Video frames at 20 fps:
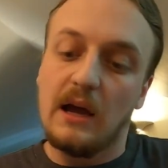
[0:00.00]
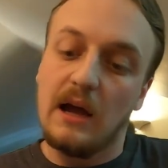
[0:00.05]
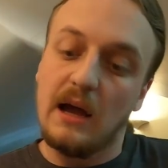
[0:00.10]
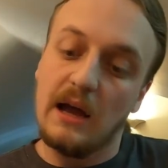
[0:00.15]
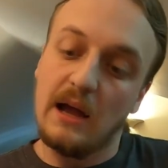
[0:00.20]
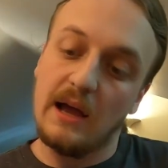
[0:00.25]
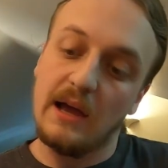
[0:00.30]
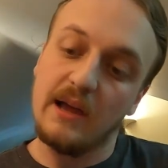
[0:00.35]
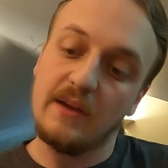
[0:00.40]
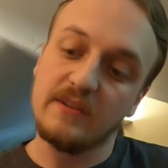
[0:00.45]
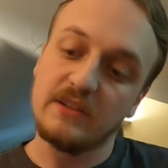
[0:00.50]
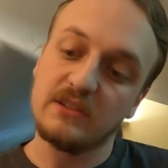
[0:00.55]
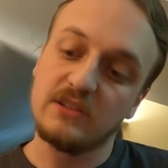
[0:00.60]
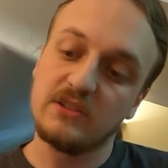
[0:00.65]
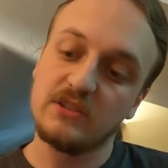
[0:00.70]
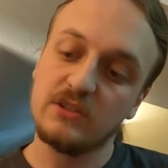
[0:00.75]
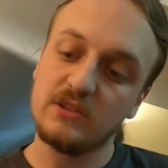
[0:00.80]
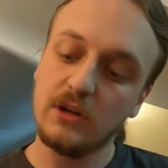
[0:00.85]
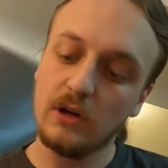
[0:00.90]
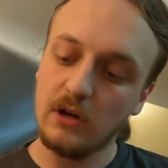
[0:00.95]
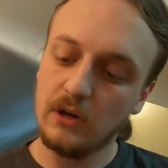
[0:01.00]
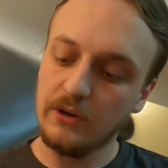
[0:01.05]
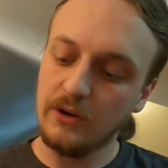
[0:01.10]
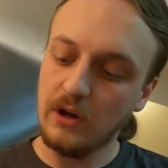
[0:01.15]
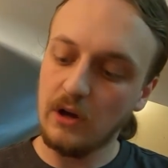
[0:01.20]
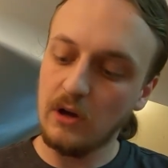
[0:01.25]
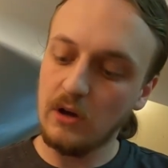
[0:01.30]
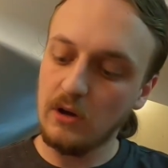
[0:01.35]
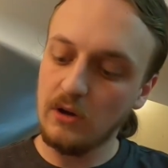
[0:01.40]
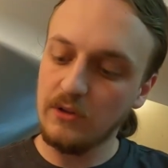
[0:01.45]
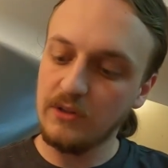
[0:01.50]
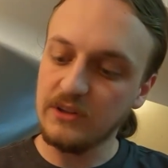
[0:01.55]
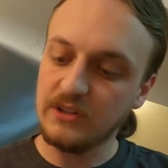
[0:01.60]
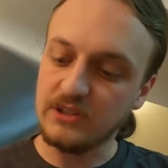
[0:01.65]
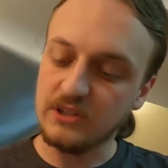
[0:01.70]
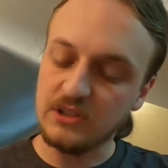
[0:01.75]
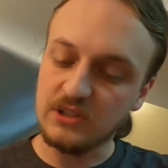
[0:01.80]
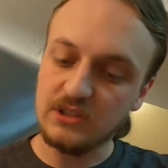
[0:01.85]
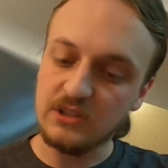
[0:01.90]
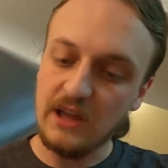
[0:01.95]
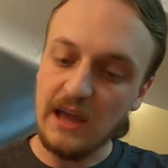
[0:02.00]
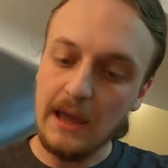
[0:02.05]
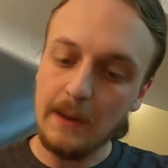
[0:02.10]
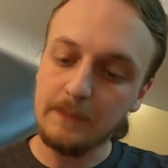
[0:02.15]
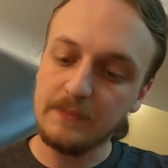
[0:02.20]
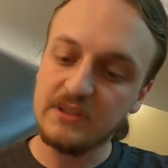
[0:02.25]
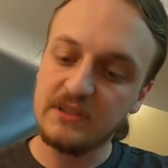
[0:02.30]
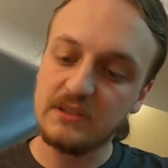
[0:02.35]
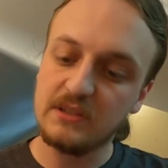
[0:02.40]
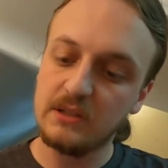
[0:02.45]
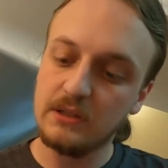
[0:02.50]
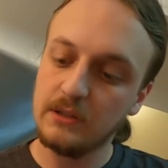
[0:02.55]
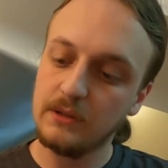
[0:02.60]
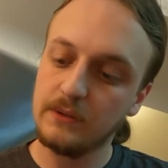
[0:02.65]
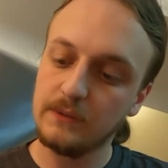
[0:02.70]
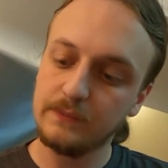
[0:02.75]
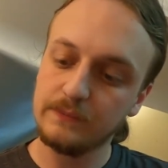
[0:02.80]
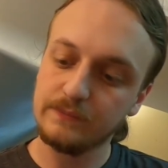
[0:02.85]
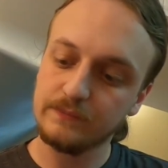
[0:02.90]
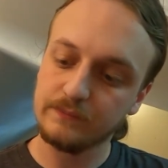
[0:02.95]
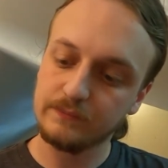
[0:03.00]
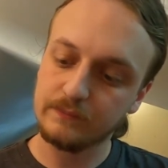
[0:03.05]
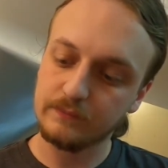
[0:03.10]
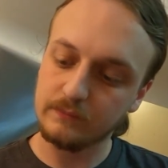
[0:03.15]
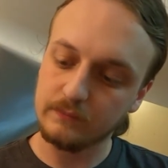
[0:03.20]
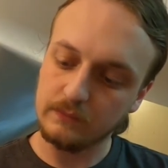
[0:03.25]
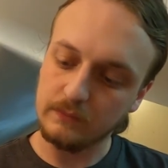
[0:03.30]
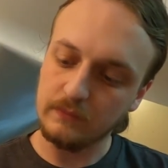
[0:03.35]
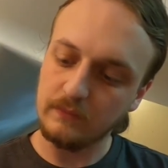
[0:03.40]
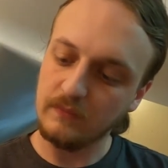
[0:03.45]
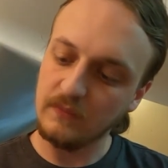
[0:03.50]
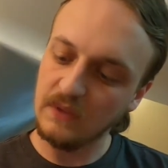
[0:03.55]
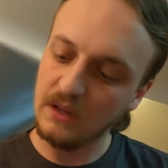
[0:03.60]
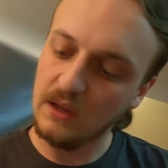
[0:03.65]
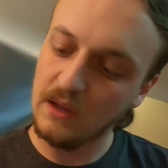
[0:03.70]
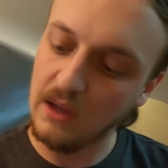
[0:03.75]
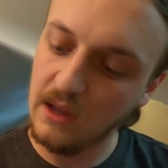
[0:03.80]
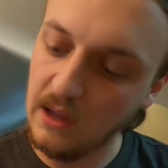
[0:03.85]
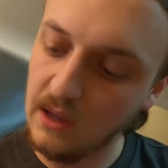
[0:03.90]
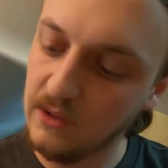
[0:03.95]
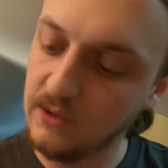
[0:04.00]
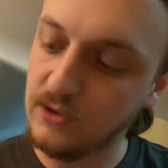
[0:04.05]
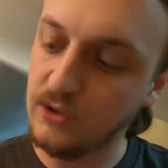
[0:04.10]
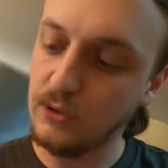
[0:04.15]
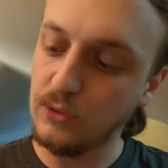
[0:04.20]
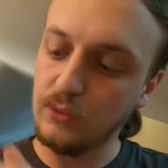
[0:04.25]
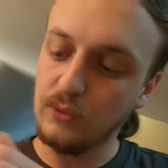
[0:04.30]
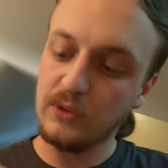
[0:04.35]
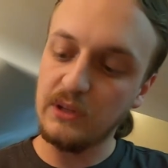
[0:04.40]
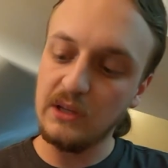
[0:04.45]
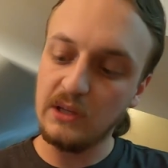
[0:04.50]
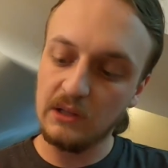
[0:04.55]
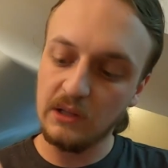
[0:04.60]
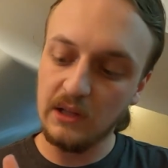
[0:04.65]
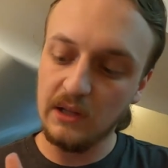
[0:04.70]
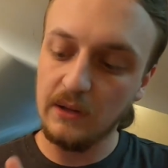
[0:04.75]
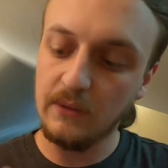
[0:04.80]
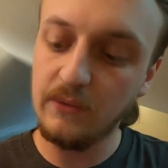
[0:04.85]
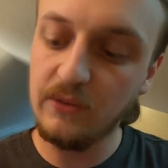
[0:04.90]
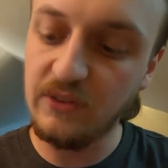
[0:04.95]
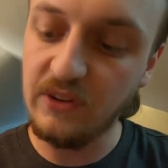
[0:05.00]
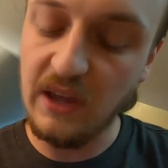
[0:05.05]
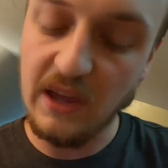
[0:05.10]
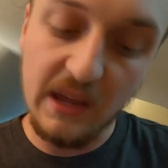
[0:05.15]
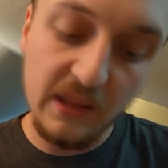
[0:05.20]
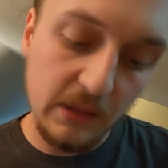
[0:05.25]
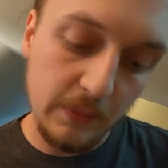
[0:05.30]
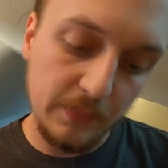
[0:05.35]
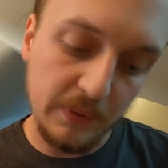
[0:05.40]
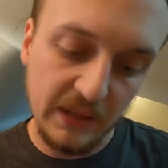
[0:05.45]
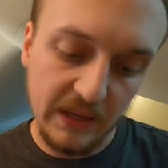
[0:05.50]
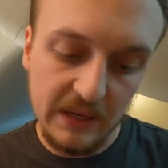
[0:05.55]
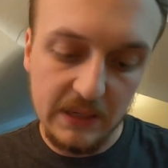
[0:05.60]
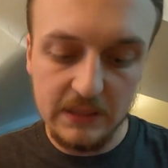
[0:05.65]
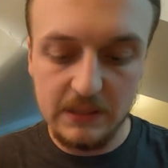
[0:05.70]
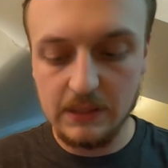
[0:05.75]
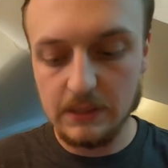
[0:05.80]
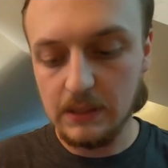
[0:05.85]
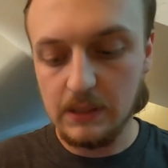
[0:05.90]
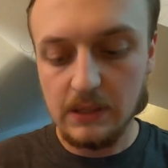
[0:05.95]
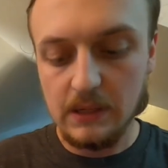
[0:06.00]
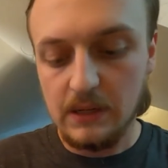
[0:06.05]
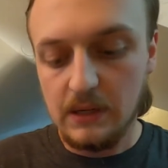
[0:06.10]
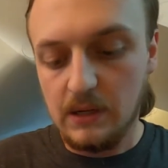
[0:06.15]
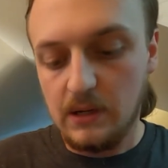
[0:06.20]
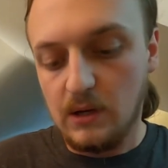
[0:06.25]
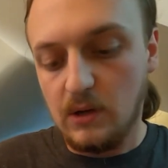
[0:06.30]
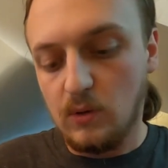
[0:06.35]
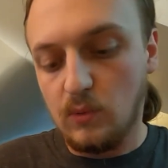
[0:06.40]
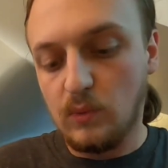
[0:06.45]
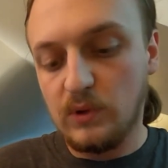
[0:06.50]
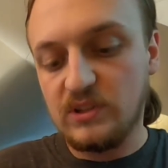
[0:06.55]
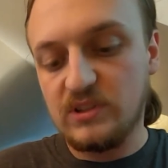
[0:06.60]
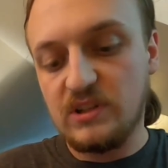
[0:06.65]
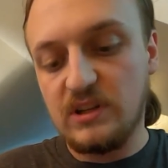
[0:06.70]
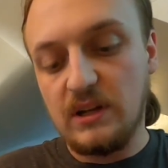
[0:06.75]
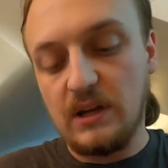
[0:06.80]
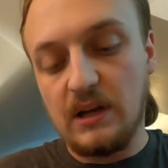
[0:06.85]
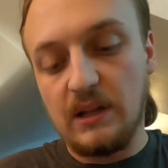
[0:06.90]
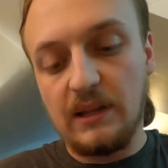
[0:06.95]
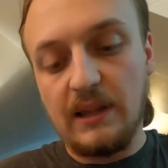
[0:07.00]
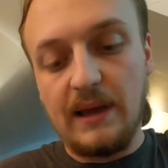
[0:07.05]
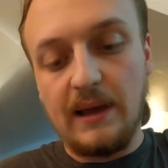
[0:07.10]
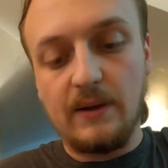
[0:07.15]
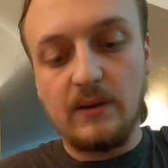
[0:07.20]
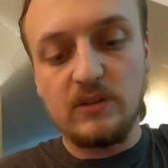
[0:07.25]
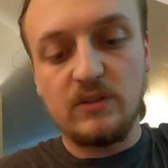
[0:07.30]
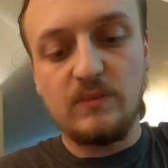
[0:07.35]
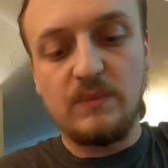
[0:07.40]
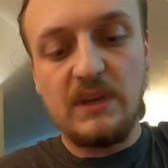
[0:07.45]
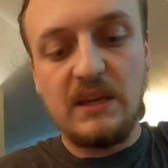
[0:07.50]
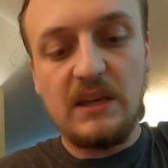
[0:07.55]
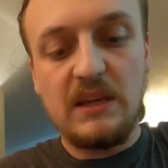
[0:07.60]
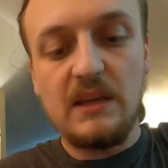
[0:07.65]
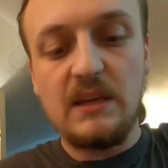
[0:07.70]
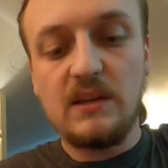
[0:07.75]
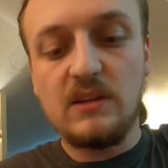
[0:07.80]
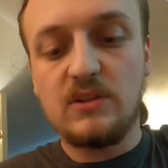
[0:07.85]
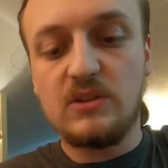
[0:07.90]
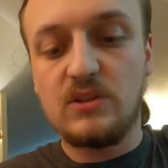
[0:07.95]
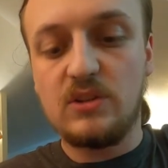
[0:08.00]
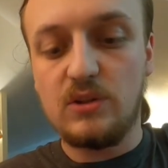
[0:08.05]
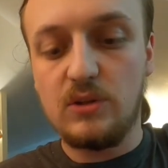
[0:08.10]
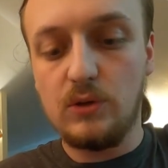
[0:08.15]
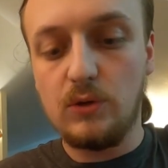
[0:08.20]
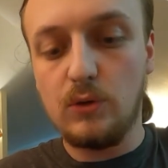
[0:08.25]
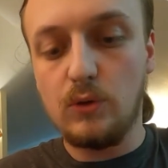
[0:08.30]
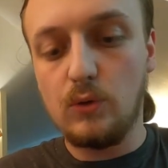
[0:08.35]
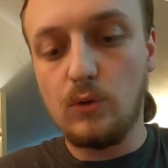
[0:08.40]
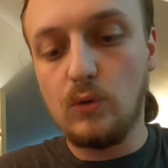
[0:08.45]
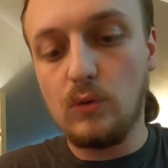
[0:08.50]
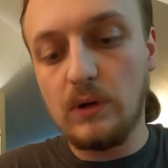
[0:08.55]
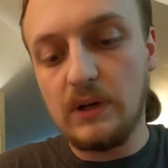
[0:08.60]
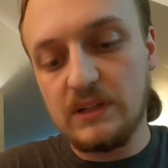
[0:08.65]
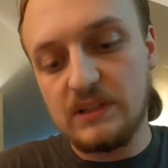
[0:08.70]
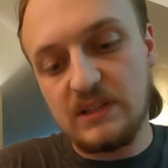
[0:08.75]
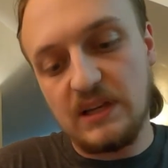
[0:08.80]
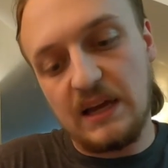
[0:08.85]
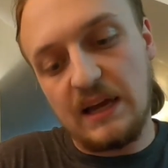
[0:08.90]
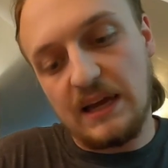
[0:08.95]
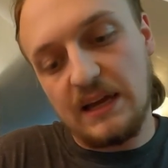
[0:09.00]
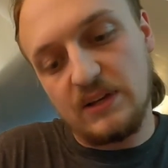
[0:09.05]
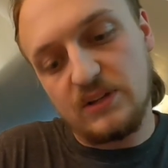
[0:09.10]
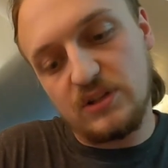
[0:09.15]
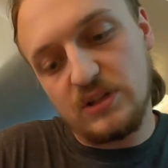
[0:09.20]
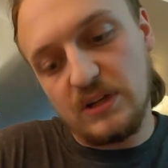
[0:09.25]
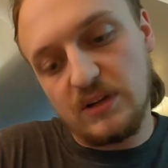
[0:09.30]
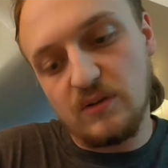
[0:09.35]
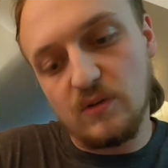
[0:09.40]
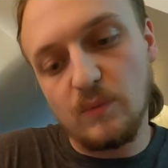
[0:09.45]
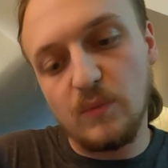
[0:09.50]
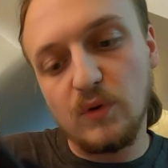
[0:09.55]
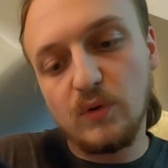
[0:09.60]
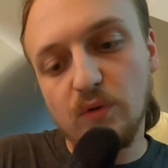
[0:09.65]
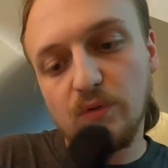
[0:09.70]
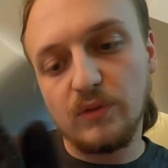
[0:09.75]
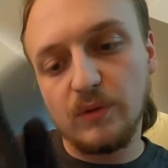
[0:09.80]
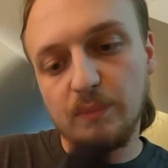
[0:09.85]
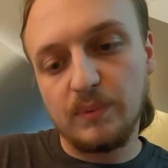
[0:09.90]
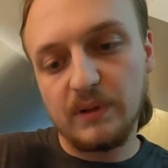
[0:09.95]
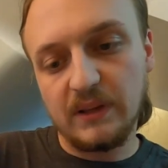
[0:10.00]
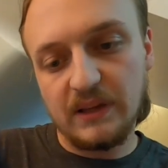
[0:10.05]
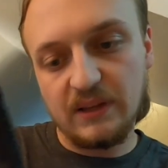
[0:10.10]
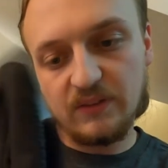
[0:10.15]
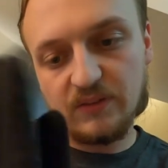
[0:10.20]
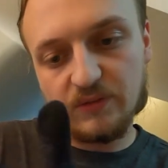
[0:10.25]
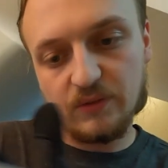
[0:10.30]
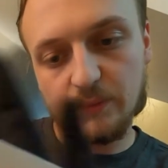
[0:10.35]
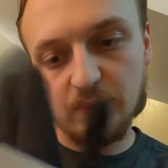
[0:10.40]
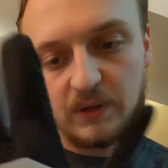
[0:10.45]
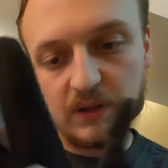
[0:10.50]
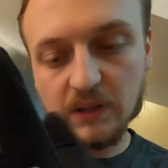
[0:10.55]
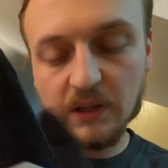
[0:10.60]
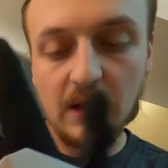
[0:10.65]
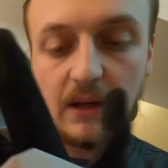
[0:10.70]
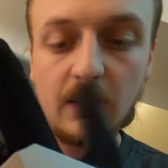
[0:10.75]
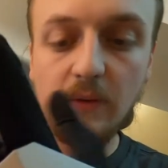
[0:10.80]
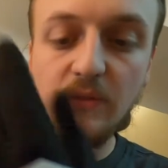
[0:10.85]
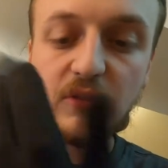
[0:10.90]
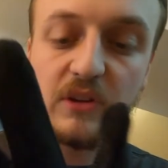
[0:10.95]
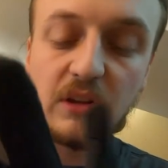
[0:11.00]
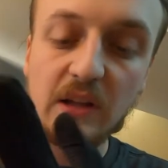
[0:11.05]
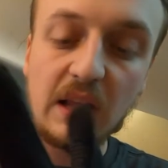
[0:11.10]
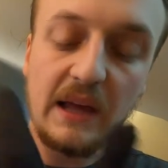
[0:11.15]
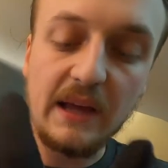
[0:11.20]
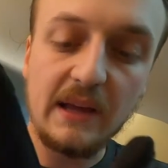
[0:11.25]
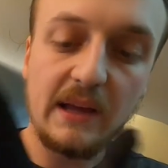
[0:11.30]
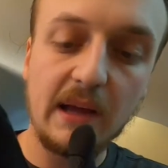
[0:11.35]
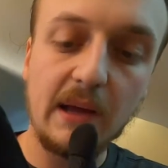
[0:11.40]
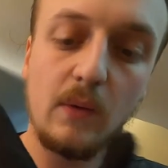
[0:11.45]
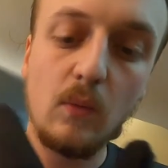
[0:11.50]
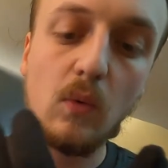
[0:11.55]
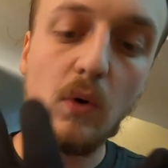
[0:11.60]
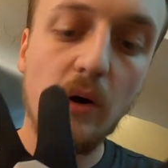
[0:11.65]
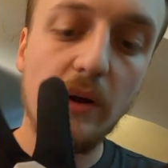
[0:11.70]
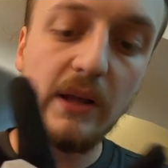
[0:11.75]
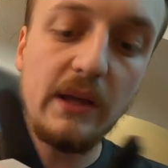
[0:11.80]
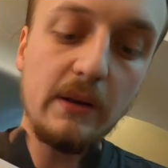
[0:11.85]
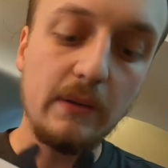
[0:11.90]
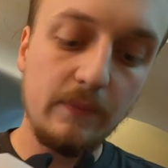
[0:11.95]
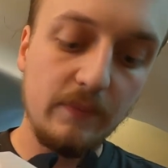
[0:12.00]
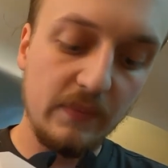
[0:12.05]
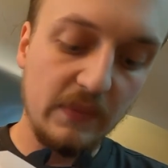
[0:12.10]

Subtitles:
I have installed all the snaps to the gloves and the plate, which allows me to attach and remove the plates from the gloves like I wanted.